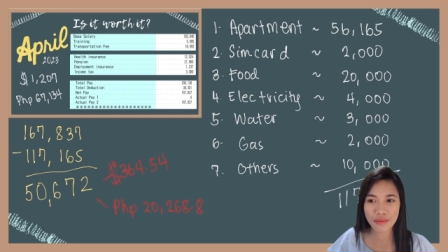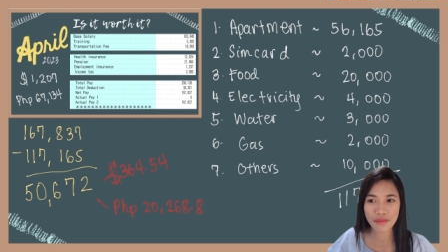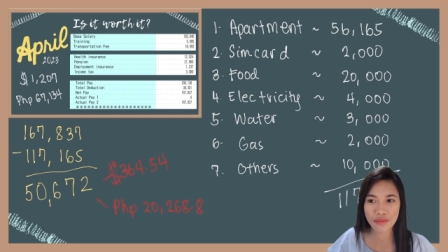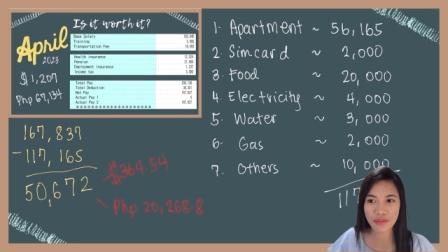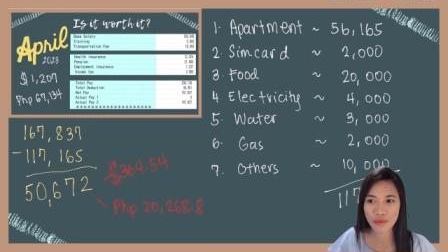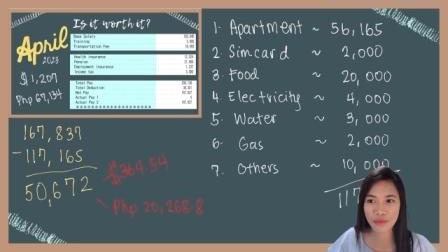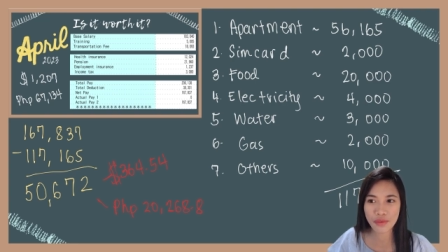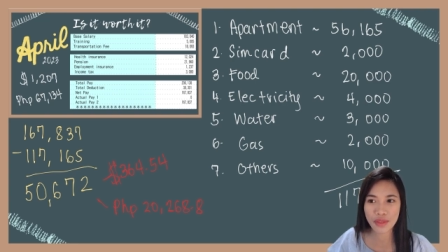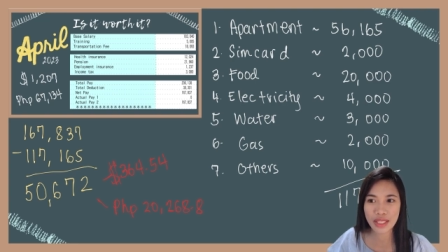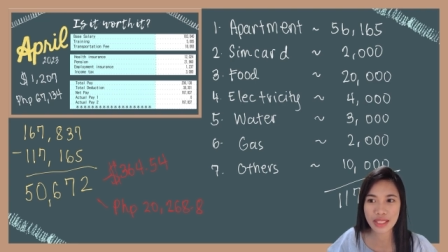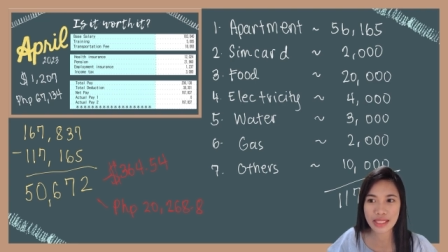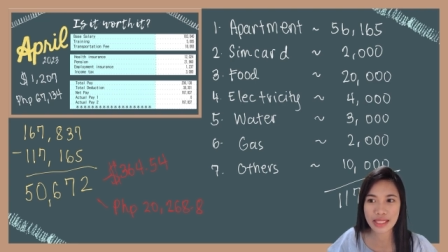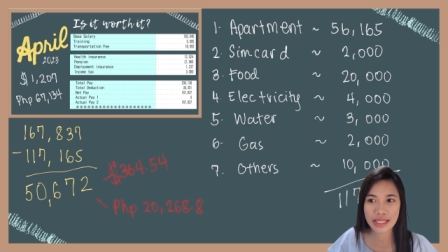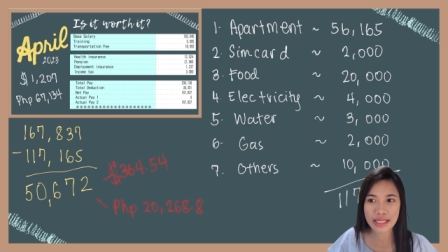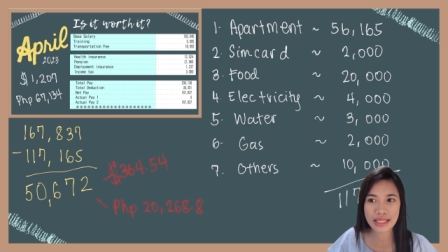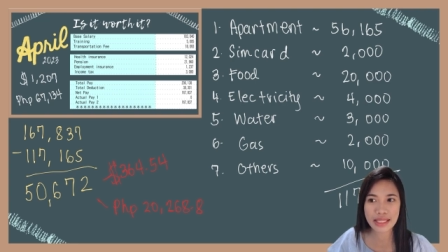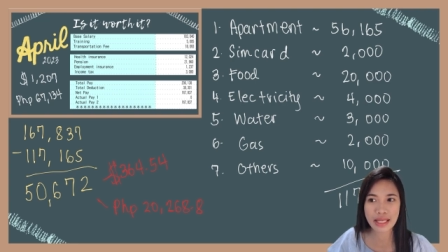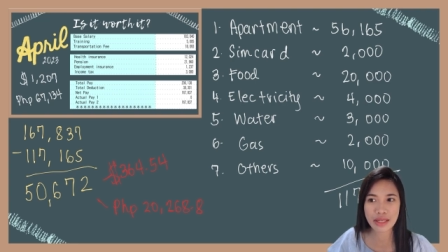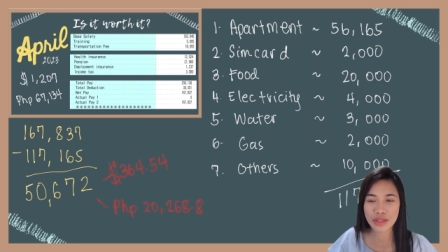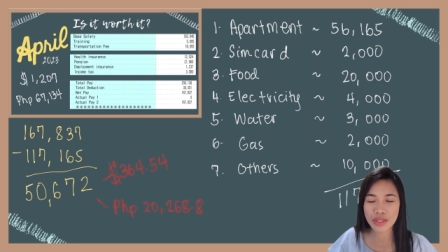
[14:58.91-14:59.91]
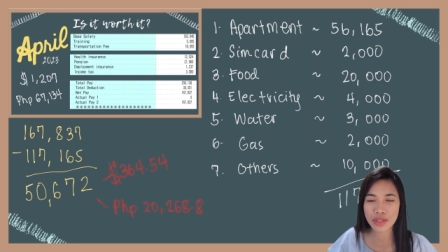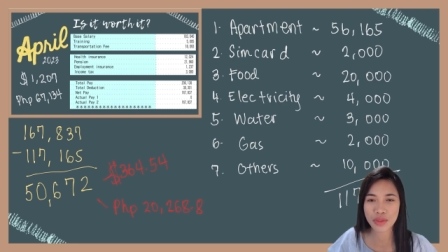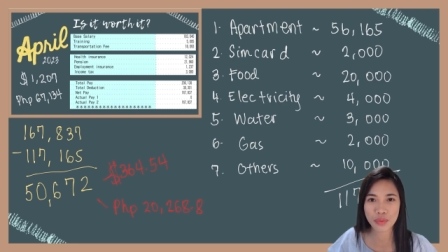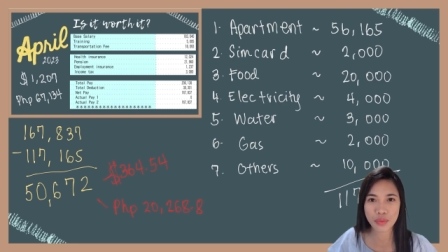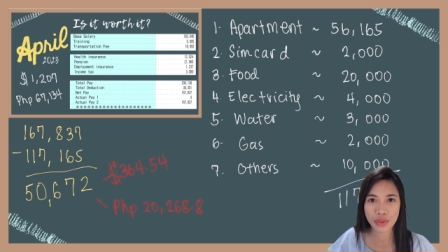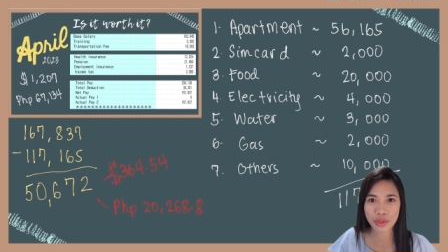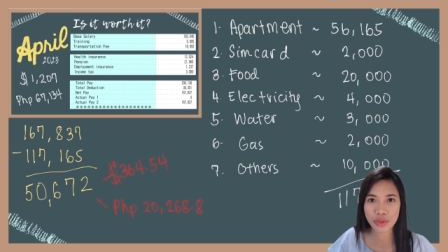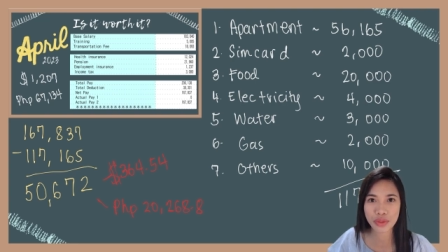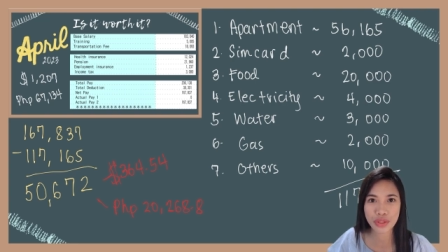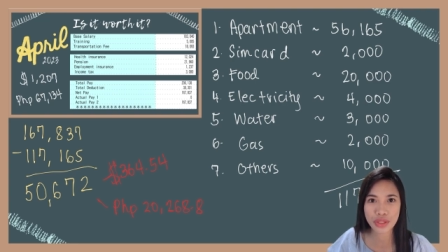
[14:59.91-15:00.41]
fifty-six thousand
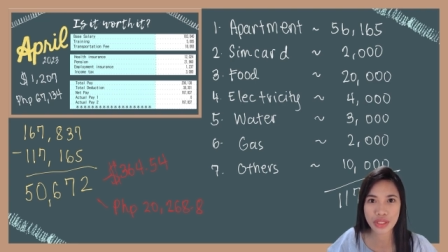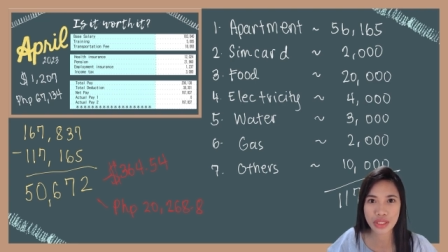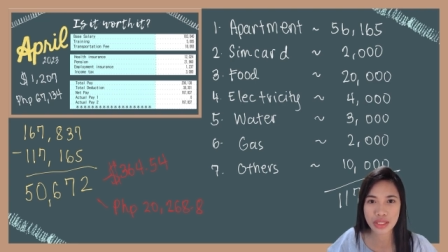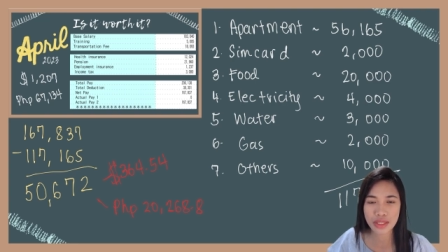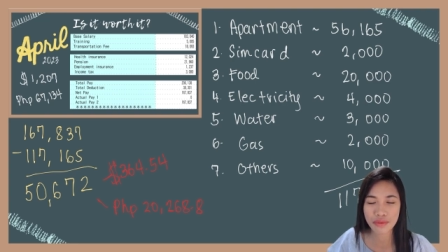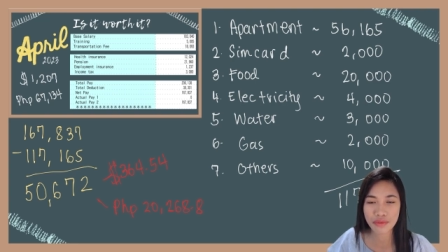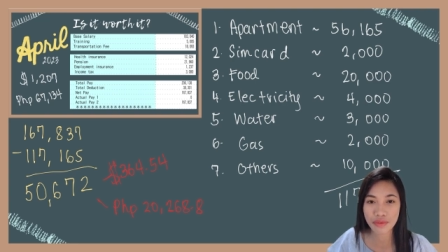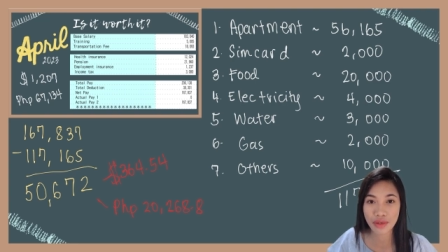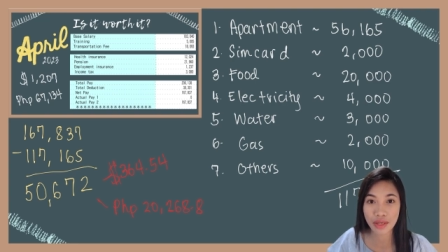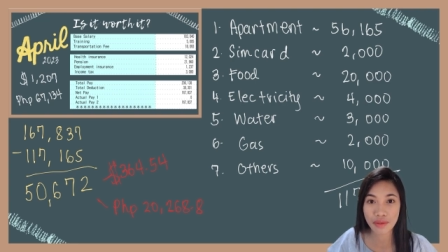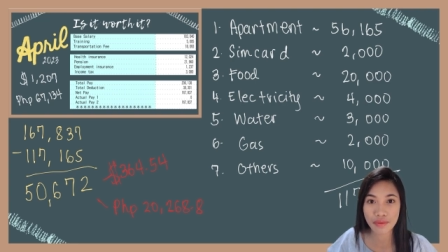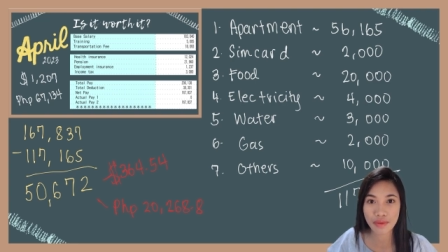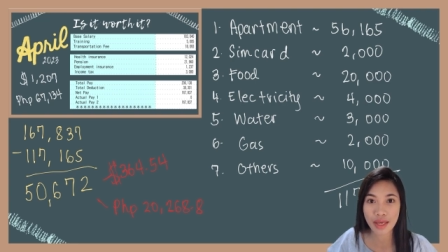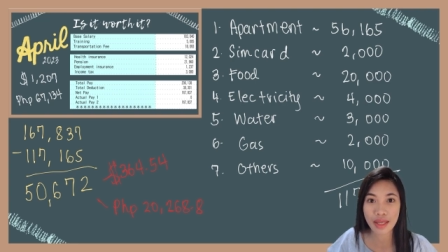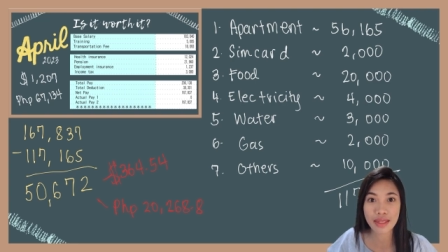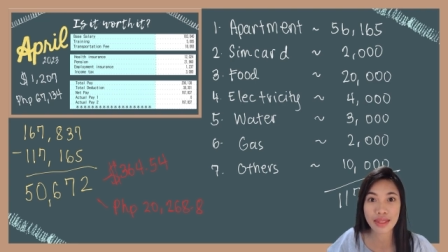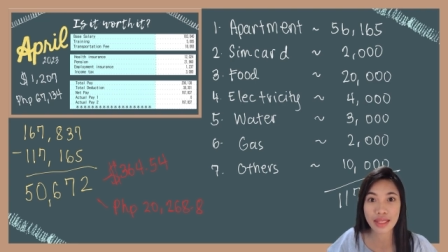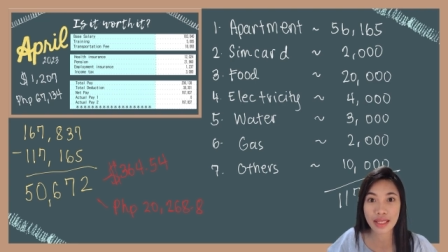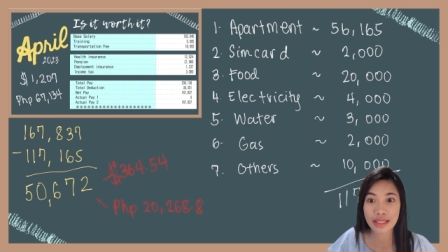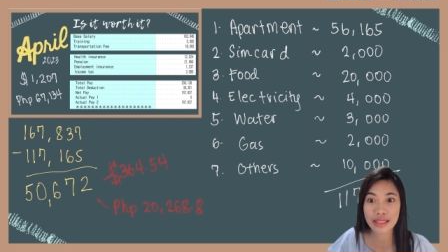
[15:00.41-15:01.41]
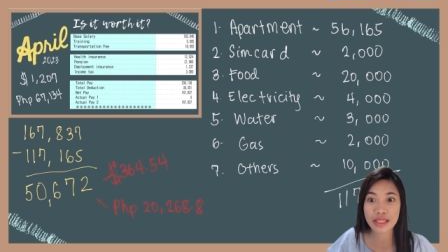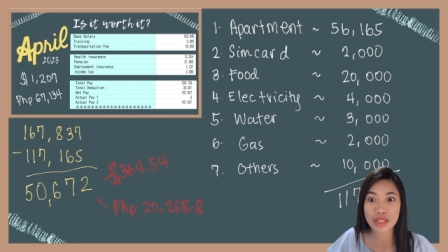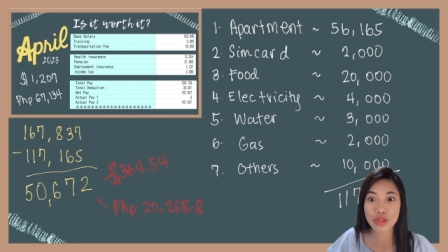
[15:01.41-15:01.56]
one hundred sixty-five yen. That's